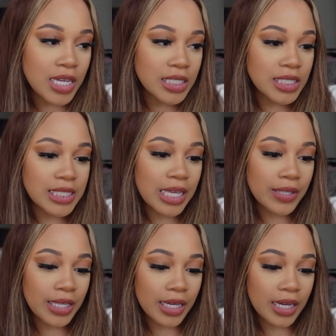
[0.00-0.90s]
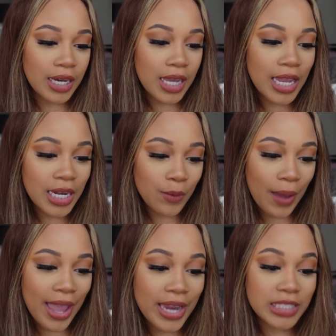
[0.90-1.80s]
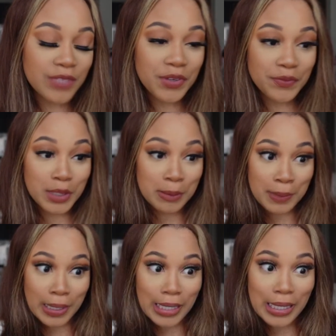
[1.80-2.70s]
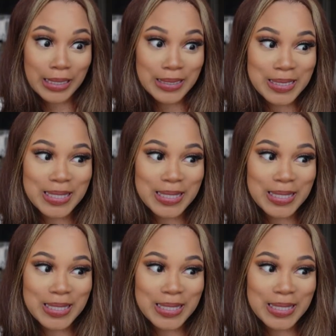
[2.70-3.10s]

So yeah, anyway, it is 50 minutes.